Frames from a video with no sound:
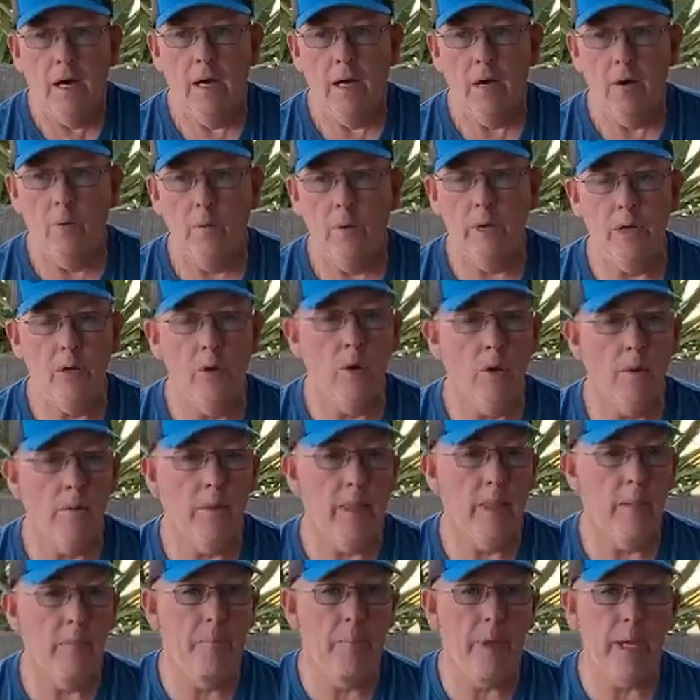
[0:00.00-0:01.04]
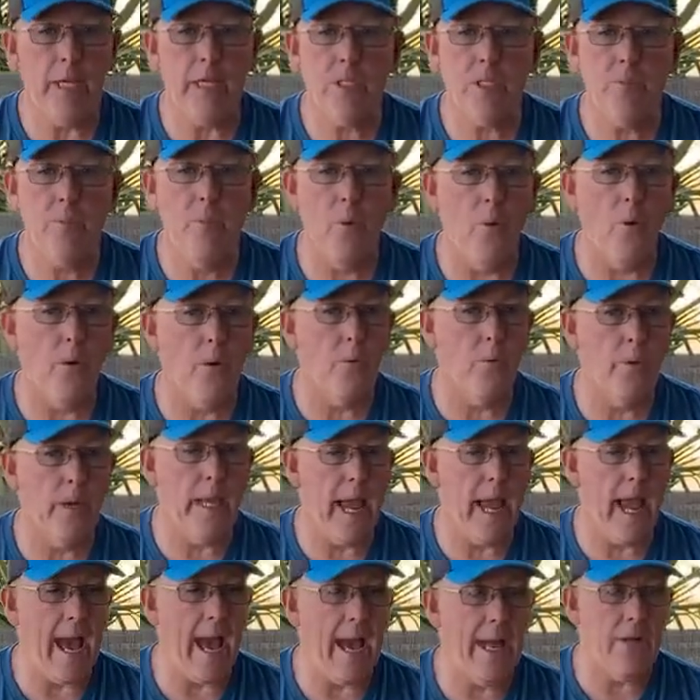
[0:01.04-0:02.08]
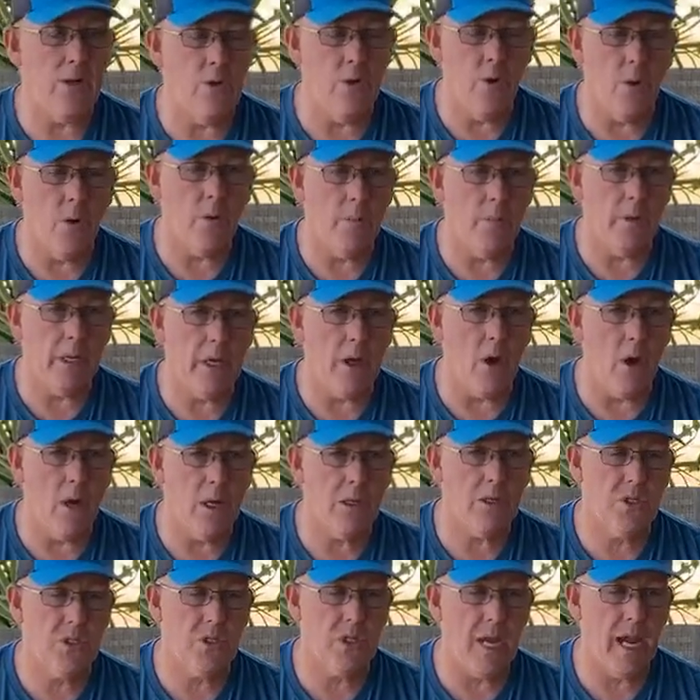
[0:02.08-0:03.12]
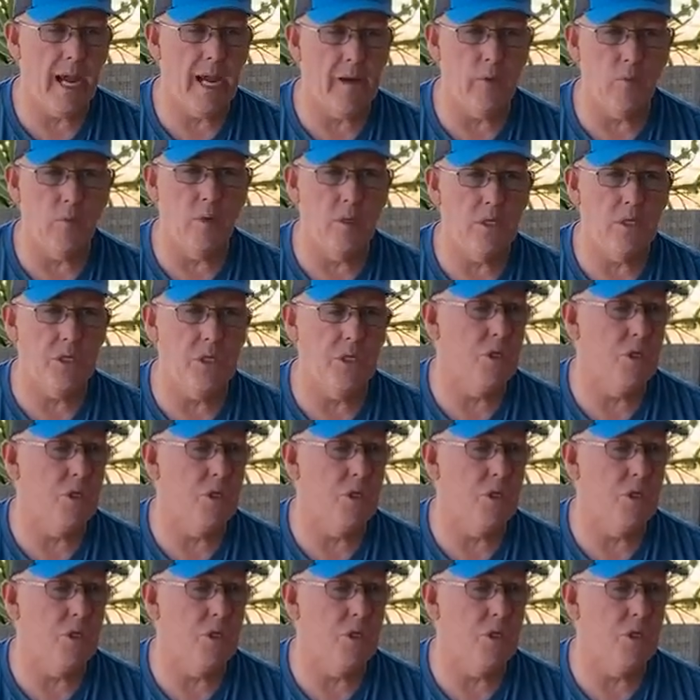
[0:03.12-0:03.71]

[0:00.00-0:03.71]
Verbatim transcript: we normally the biggest board we had normally on site was